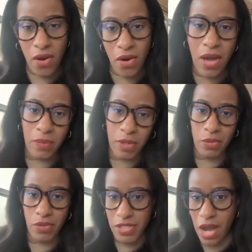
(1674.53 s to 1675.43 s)
oh, I'm going to
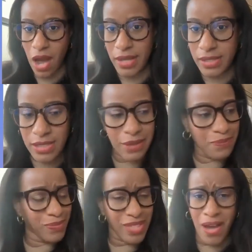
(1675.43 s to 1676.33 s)
move to Austin,
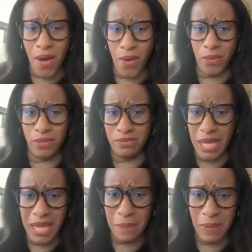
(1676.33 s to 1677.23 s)
go
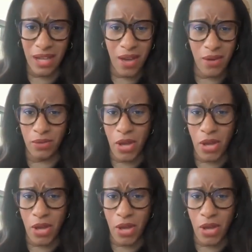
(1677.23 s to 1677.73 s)
pick up and go.